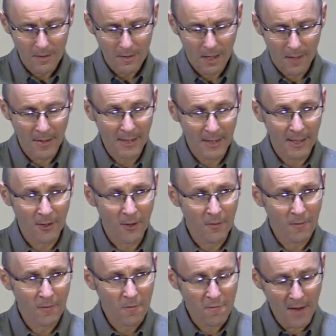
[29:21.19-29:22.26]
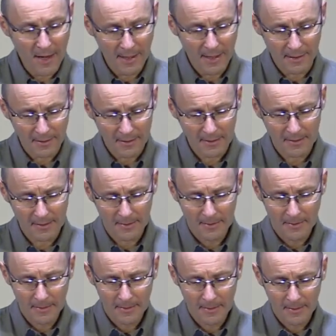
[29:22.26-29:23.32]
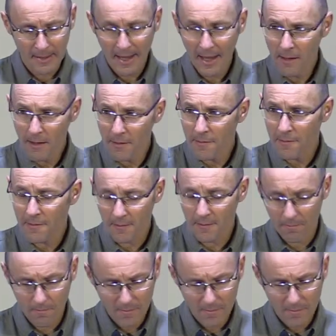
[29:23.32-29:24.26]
I may lean on finance, health,